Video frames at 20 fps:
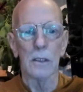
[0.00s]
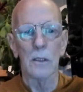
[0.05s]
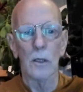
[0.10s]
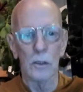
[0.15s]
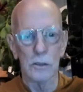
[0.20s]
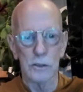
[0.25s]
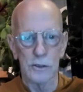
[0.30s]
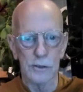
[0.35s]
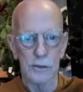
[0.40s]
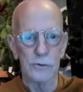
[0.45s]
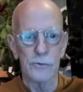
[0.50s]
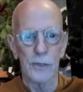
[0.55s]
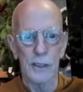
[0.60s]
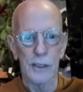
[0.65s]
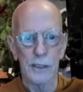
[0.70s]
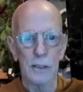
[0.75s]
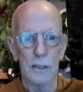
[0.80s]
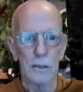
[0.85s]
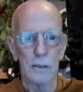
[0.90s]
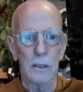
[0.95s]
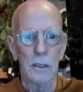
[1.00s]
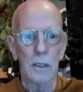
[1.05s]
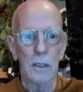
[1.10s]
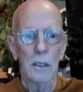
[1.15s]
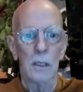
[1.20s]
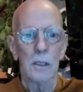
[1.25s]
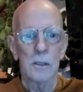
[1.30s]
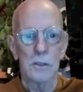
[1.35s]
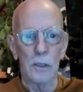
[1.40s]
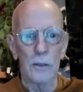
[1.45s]
concentrated.
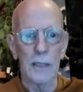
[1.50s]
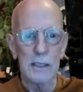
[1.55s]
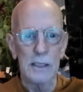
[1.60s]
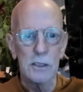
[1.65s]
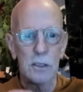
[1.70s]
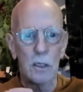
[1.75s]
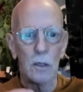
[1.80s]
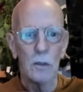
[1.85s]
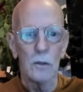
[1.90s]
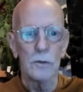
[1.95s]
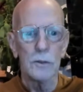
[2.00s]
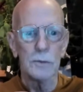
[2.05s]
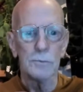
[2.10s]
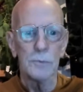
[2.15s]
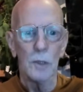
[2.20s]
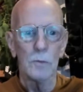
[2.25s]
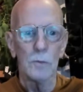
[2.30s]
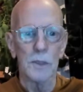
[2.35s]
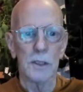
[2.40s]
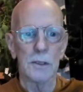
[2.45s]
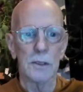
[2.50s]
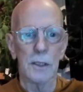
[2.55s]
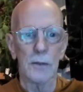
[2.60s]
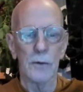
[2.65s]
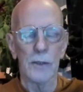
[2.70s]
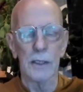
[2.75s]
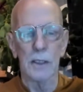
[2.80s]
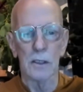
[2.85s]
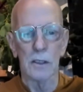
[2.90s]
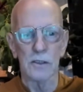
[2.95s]
So that's called a
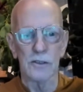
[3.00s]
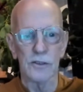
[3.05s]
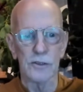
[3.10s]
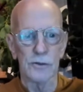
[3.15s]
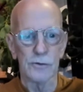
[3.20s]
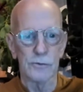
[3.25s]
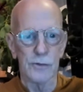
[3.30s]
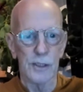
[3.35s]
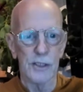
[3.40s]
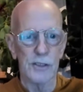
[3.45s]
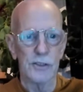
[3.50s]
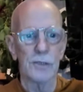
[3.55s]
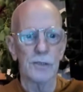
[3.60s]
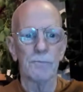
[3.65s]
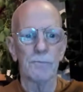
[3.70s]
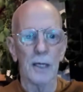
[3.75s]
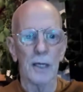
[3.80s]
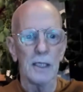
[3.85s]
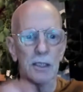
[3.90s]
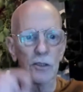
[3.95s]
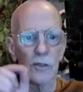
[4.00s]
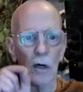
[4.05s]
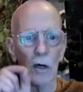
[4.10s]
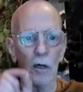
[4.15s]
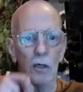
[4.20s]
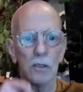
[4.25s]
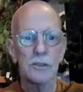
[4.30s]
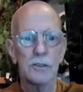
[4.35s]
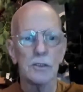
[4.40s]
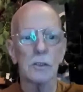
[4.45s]
momentary concentration, but it's
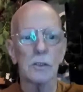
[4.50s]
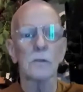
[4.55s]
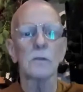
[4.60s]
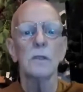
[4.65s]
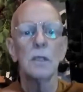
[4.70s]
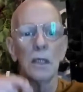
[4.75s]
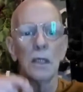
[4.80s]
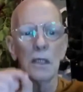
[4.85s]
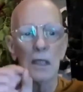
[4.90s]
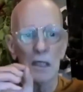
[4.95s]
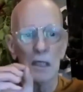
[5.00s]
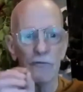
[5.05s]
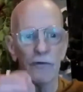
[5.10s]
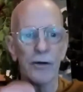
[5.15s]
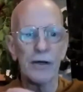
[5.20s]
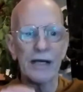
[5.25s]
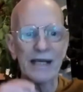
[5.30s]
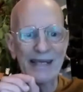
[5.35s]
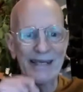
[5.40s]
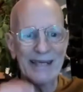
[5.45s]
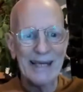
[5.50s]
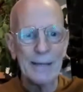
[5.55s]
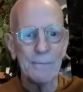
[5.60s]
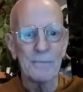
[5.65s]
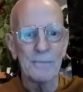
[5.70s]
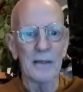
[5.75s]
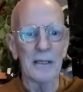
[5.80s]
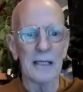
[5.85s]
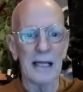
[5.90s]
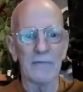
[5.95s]
also a very
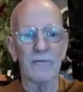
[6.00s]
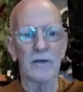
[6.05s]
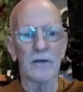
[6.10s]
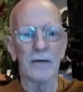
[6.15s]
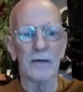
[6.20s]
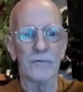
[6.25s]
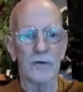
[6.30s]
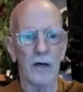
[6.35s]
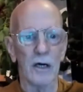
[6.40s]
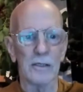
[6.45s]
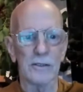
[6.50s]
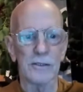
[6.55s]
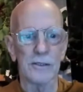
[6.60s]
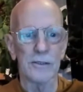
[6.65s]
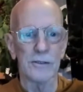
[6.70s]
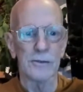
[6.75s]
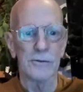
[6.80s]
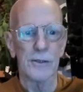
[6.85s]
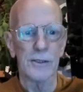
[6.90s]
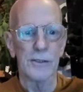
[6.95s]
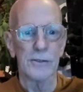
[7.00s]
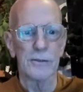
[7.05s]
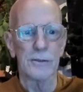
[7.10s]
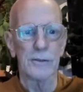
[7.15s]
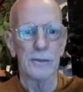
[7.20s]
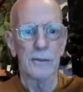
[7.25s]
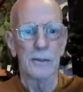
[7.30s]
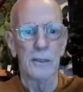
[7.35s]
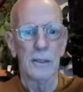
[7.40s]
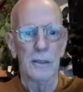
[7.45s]
deep level of concentration.
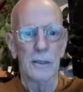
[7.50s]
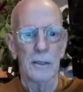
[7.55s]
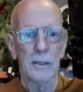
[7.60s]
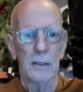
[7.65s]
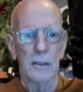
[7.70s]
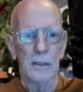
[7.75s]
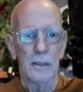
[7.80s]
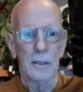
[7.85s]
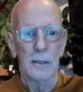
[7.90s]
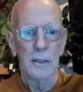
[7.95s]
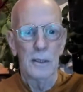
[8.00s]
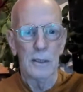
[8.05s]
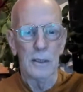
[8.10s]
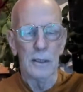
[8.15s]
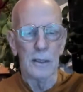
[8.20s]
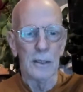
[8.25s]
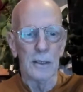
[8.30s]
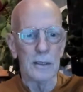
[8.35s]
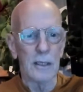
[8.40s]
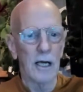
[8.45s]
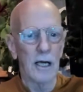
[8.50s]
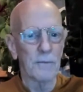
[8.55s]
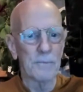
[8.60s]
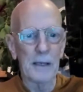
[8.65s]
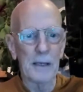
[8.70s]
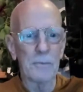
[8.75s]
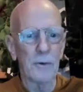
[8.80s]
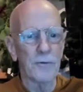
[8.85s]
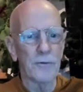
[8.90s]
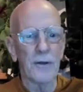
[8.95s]
A lot of
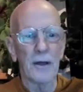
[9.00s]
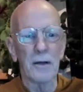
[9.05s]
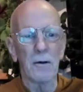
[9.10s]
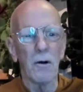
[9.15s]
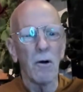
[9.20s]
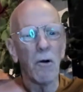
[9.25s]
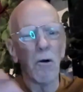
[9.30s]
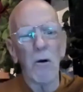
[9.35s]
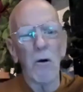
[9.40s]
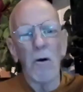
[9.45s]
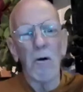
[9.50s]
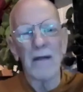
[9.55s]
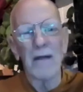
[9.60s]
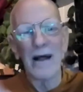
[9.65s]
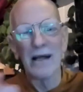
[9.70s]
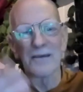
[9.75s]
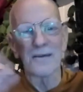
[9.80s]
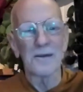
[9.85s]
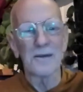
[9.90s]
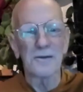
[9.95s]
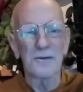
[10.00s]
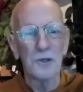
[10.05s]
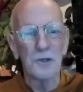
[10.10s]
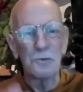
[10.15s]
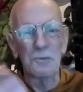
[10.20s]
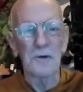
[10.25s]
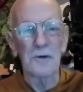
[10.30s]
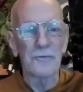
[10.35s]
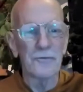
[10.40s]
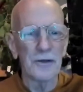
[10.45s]
people think, oh, that's a
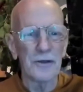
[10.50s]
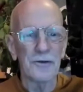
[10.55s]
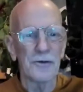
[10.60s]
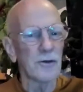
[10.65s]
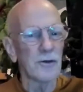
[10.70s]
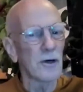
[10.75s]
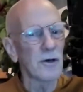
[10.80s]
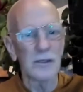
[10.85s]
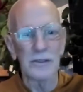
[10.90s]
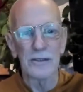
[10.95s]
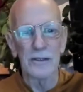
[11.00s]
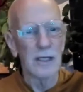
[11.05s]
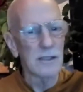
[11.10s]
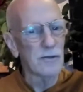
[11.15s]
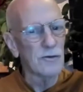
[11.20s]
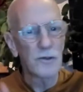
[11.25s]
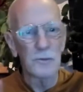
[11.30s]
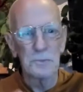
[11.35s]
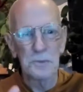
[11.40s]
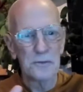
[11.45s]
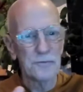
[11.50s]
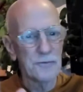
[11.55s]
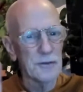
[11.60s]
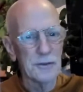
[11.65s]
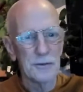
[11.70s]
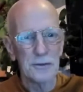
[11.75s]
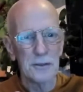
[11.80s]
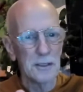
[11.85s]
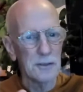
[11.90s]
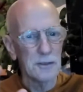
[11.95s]
superficial. No, it's not
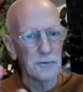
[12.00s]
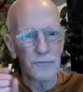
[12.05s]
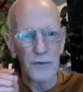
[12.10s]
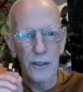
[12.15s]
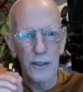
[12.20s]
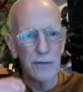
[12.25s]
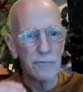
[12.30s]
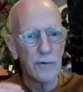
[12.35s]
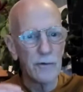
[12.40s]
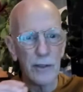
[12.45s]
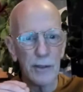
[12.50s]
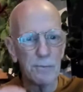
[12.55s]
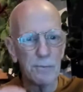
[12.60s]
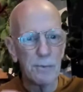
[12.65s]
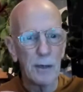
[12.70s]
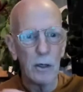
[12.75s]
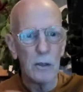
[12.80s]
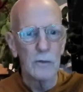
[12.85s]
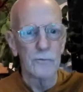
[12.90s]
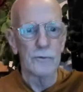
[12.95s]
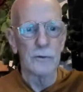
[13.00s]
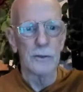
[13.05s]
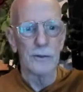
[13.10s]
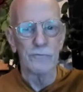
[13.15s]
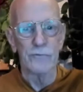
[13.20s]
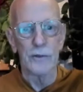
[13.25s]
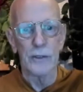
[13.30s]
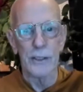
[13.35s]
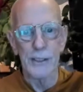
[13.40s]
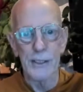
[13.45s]
superficial. It's very, very powerful
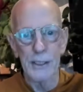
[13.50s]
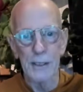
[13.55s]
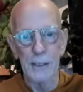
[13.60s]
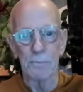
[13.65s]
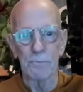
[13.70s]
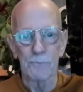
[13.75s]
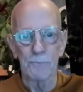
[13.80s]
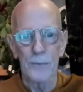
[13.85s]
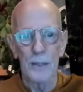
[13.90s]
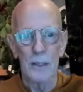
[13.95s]
and very deep.